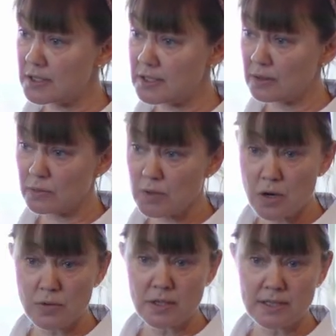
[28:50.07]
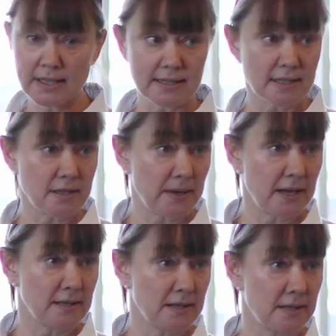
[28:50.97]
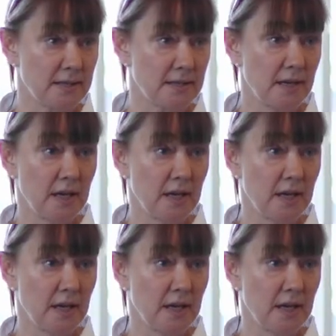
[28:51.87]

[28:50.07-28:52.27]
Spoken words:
Silk Road to get to Tibet to this.